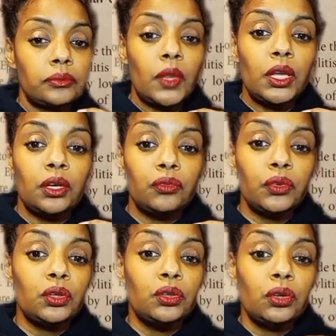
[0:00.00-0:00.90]
if
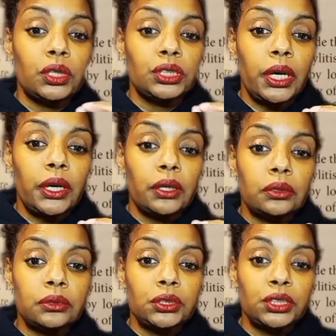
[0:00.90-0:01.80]
your
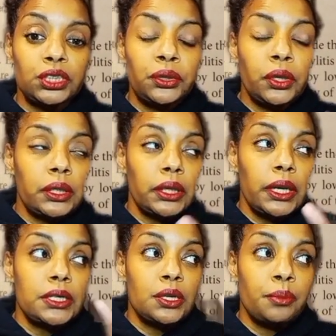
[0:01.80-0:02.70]
child generally
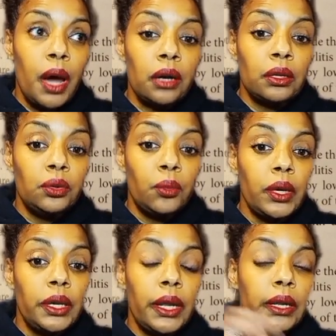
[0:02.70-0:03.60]
has a bottle in
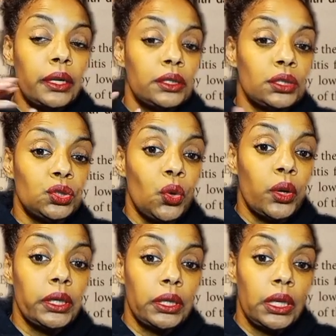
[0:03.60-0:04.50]
one hand, a
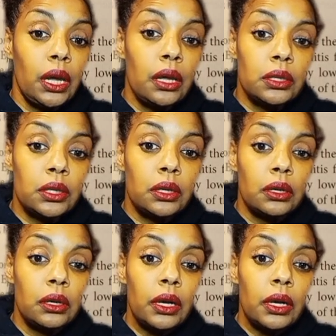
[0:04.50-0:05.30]
toy in the other,